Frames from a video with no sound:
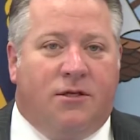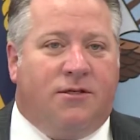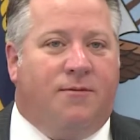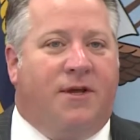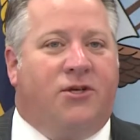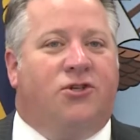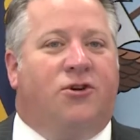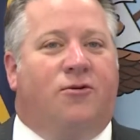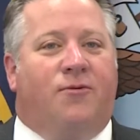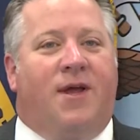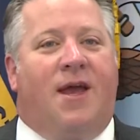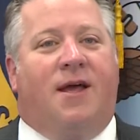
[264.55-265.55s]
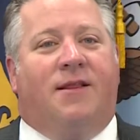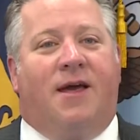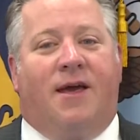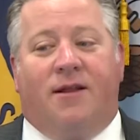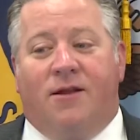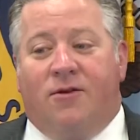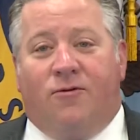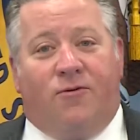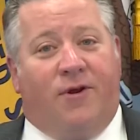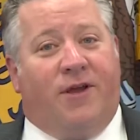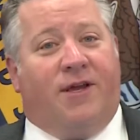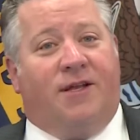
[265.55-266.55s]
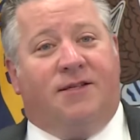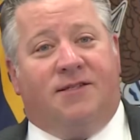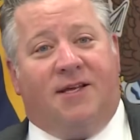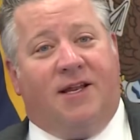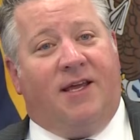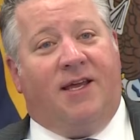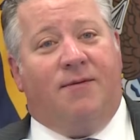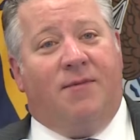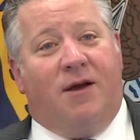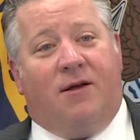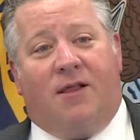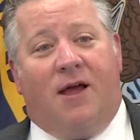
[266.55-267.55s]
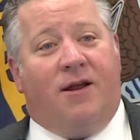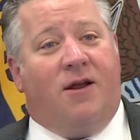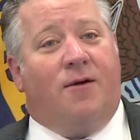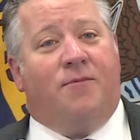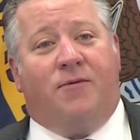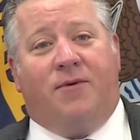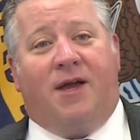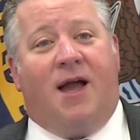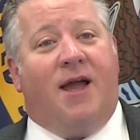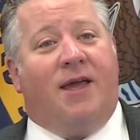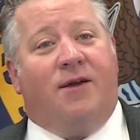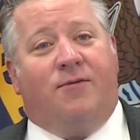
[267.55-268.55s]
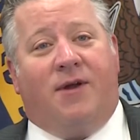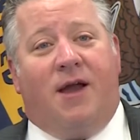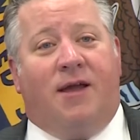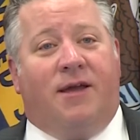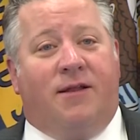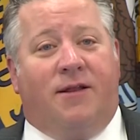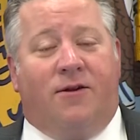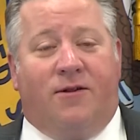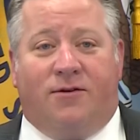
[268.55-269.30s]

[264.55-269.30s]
to make sure we had that where you could send an email, line up, and we got you in there.